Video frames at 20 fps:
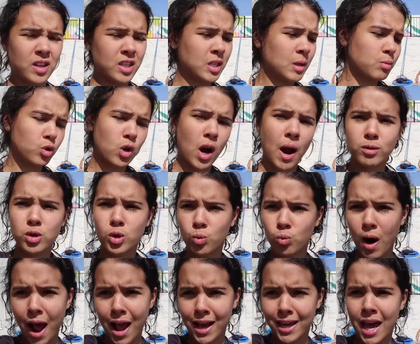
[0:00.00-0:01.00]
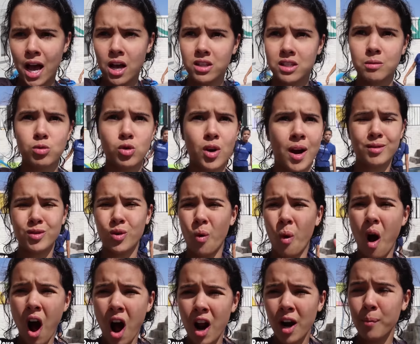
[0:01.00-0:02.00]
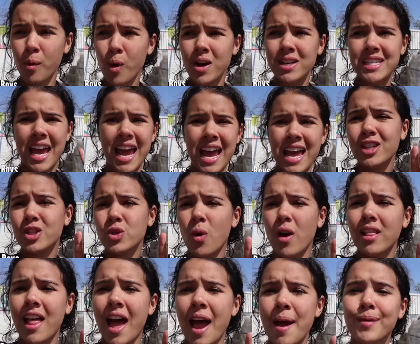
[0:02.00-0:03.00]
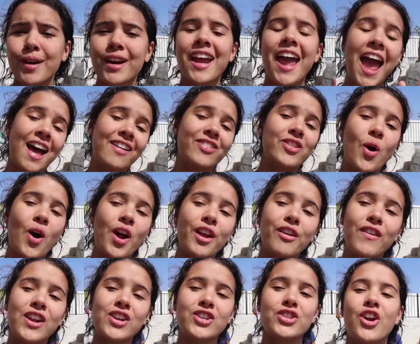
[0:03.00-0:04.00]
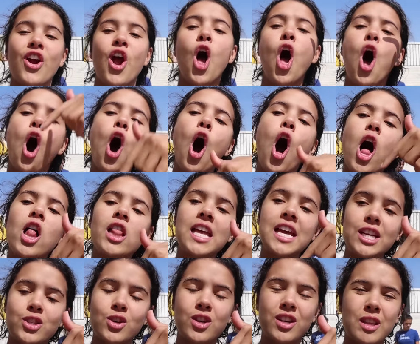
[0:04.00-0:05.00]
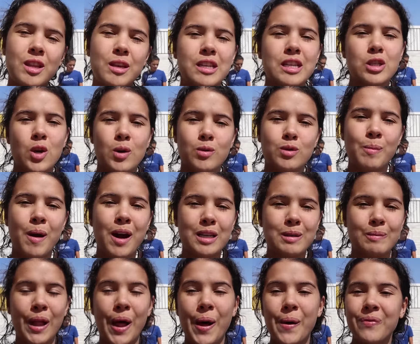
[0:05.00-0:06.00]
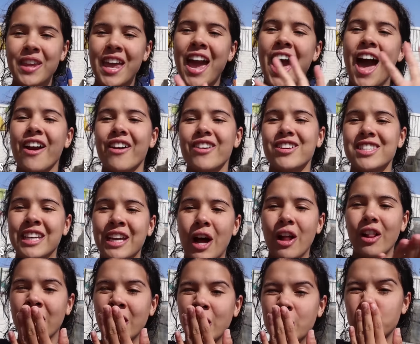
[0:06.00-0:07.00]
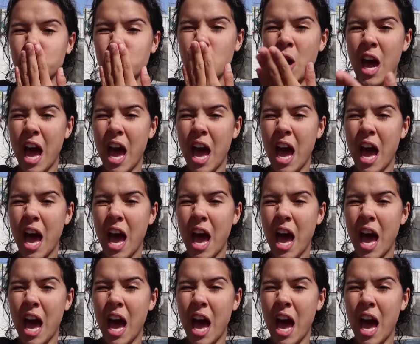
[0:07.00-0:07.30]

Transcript: Subscribe to Rykel, subscribe to Ohana Boys and Toy Library and The Ohana Adventure. All links are in the description box below. And I'll see y'all later.